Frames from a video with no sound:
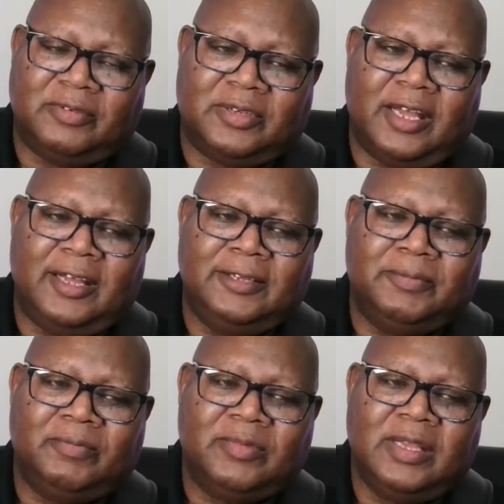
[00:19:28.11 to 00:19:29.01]
Okay.
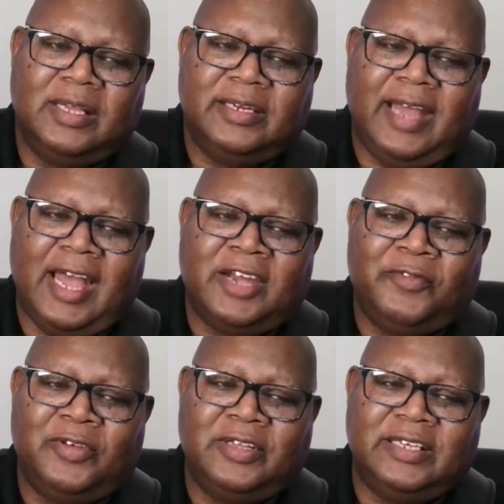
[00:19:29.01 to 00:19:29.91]

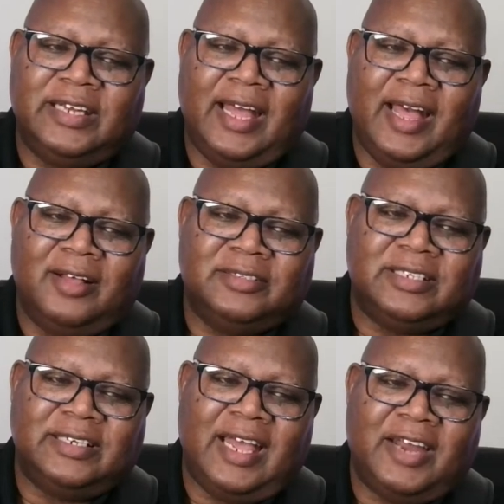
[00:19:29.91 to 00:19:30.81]
Nashville in the house.
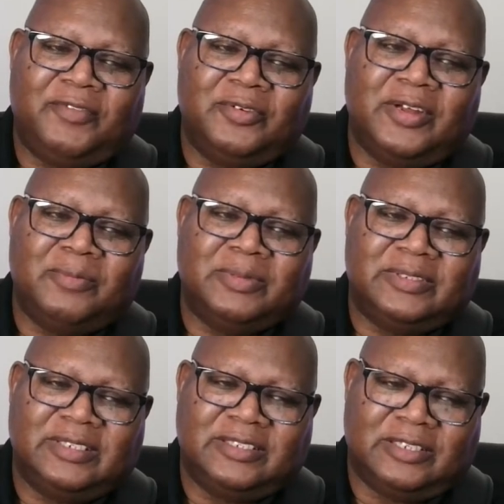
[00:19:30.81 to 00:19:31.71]
The natural number
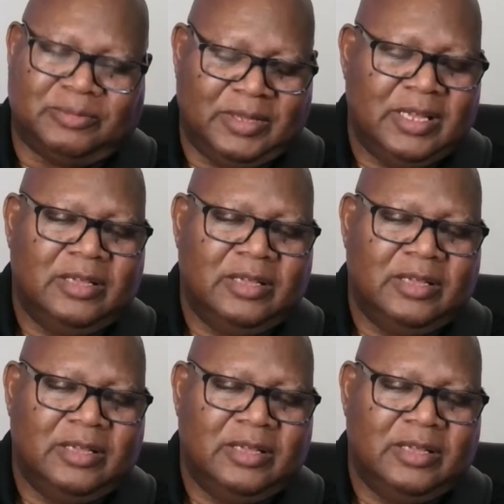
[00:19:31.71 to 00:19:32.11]
system.